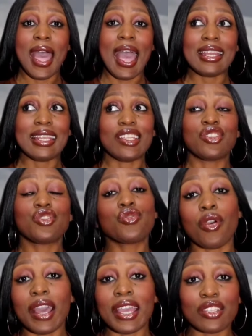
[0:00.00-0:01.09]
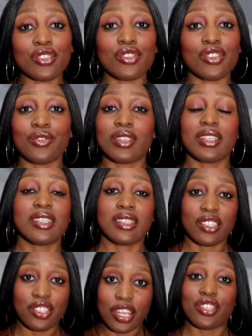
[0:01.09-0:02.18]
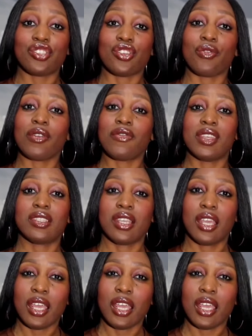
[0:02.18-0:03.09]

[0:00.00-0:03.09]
and he's trying to do this as a gesture of his,